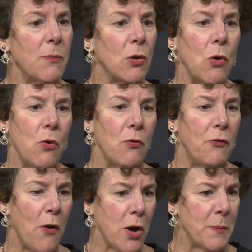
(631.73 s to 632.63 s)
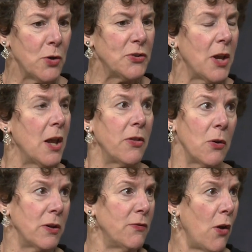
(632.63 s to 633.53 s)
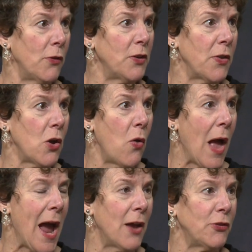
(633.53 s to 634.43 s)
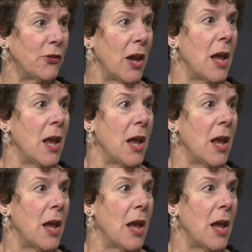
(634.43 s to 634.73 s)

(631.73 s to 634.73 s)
the local farmers, they're involved in the class,